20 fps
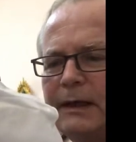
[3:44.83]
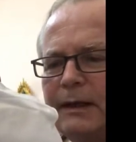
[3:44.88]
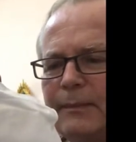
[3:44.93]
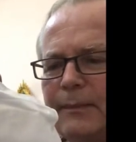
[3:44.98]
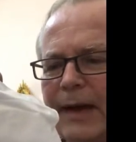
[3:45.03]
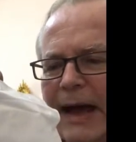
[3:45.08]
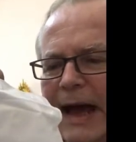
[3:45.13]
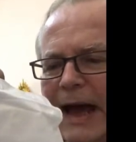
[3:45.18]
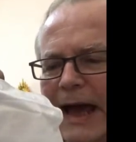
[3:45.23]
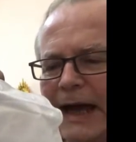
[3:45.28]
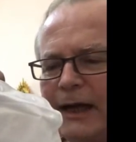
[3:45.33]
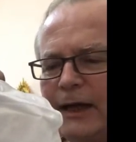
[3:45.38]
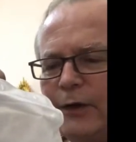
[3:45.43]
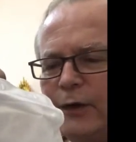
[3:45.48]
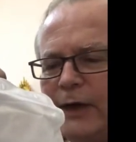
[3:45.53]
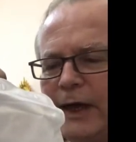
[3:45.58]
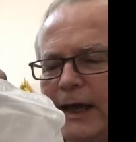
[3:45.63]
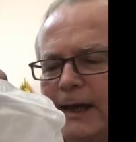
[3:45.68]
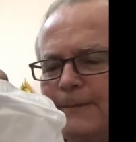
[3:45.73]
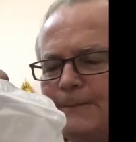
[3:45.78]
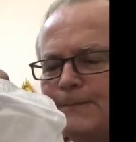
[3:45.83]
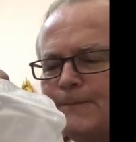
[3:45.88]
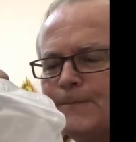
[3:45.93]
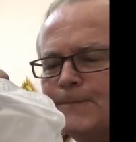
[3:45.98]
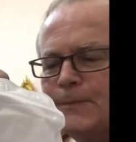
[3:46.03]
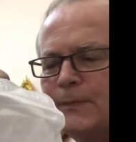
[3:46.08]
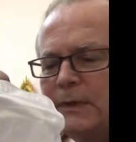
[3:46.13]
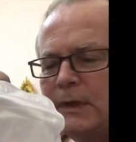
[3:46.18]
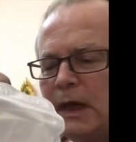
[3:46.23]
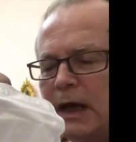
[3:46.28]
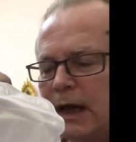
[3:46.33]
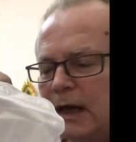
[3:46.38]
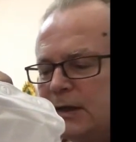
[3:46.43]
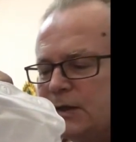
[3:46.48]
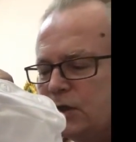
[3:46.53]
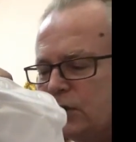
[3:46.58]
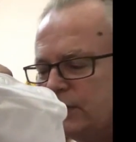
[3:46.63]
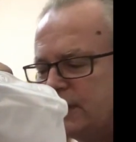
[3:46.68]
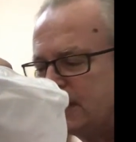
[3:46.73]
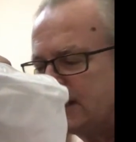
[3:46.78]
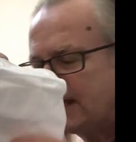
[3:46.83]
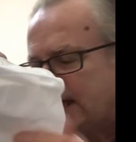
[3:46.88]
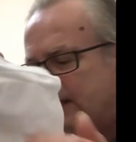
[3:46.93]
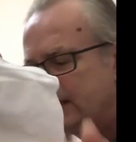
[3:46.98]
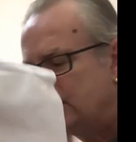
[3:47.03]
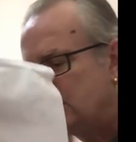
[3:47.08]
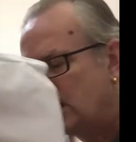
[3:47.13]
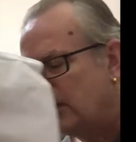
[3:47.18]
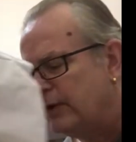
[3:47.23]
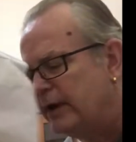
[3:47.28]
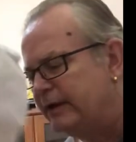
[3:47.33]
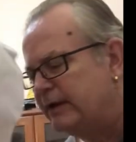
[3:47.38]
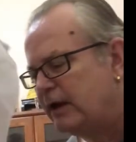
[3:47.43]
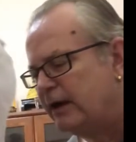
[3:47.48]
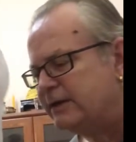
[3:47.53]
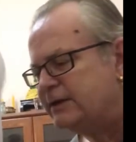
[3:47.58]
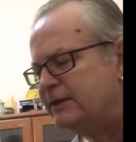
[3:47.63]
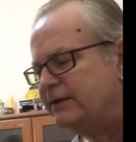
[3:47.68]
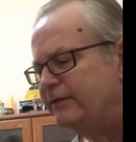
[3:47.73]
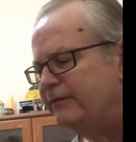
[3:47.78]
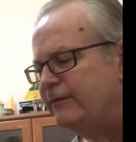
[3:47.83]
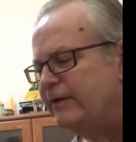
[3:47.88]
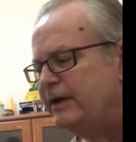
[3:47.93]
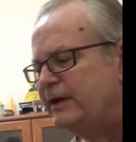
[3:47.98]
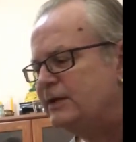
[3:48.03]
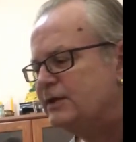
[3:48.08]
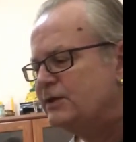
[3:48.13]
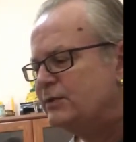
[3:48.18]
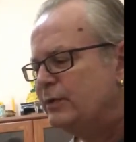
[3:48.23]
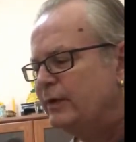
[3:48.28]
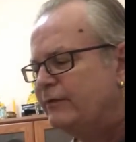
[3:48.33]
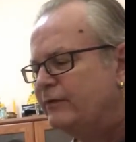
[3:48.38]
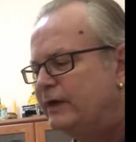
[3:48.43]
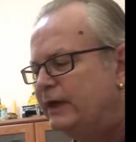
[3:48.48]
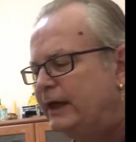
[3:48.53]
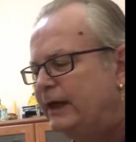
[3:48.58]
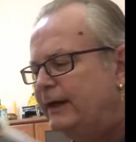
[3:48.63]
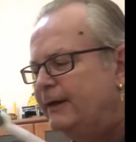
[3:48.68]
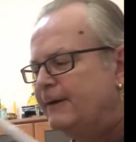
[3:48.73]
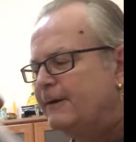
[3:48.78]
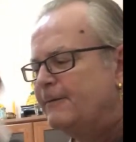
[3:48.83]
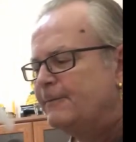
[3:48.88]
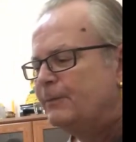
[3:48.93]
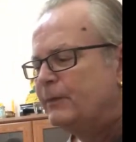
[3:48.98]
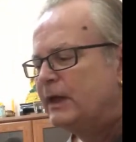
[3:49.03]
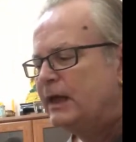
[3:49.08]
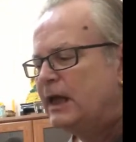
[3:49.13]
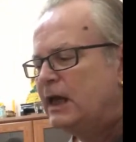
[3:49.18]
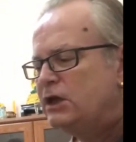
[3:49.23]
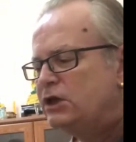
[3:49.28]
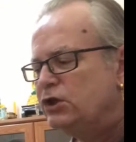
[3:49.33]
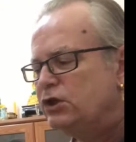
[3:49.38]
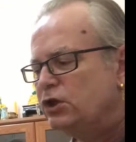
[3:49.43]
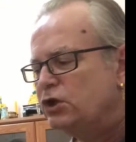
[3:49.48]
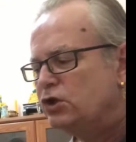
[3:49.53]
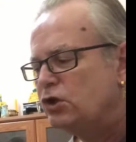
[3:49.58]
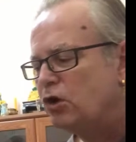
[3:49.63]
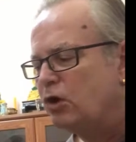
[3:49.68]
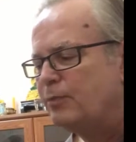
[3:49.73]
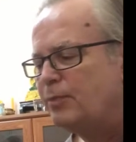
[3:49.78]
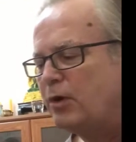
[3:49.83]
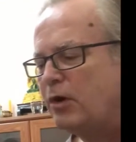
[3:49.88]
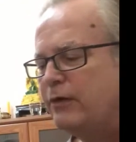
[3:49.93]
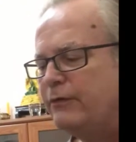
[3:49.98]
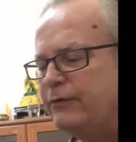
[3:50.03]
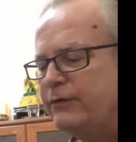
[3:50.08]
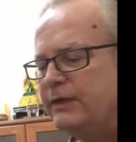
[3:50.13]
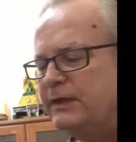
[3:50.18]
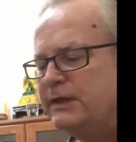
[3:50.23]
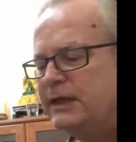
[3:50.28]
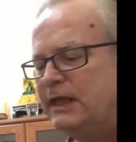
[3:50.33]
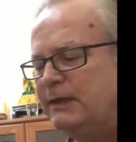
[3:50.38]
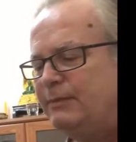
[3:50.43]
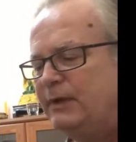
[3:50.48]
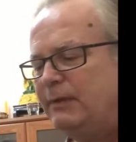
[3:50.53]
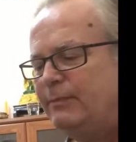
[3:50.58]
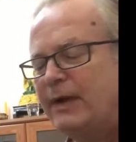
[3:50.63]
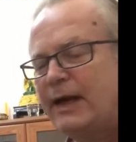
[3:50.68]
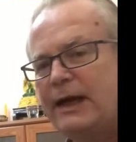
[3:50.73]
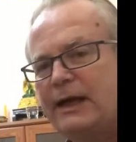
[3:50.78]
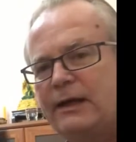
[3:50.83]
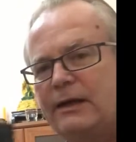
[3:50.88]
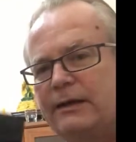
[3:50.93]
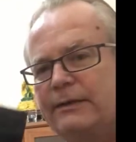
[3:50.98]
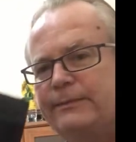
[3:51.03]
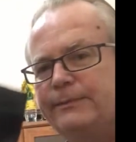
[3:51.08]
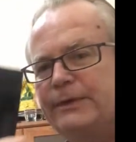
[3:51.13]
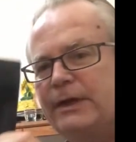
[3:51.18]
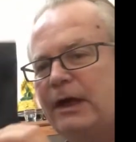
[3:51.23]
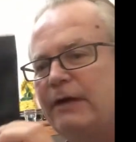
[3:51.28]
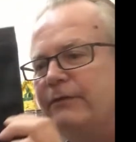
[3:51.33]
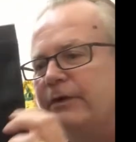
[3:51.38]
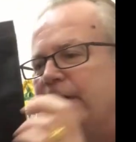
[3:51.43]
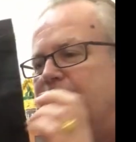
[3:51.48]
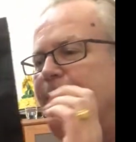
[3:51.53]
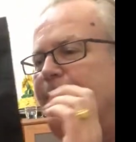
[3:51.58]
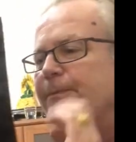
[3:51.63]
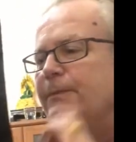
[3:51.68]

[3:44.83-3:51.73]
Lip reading: bag, okay? So that can go in nice and very swiftly into the top of the TP bag cover.